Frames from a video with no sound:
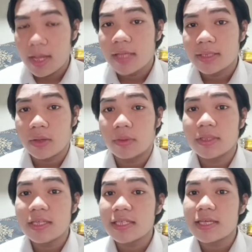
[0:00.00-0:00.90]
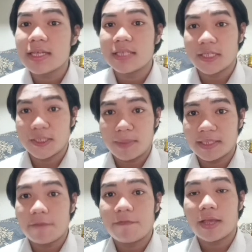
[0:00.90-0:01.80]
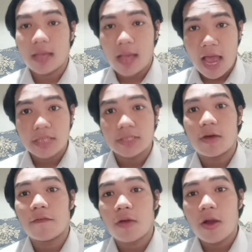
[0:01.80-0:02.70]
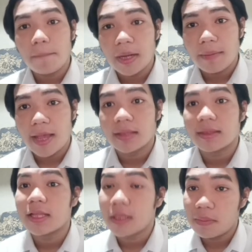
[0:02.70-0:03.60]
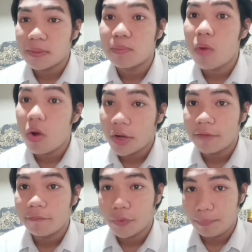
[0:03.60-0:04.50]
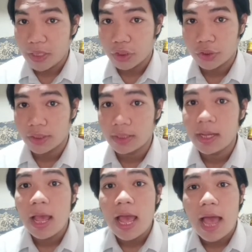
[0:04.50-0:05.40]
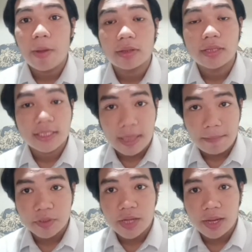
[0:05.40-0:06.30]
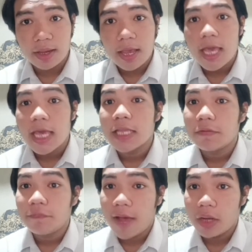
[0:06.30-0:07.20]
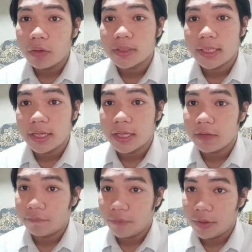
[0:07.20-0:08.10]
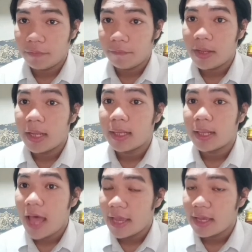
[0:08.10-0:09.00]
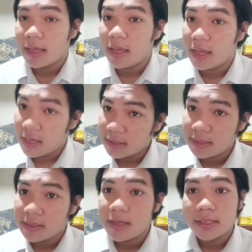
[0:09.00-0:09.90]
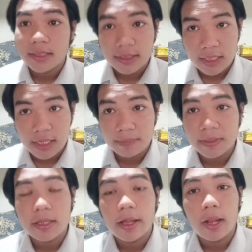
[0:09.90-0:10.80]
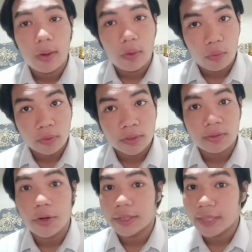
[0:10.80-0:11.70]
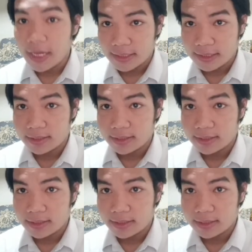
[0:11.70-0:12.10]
So this is a specific kind of complement that gives more information about the subject. It follows linking verb like is, seems, looks, or taste.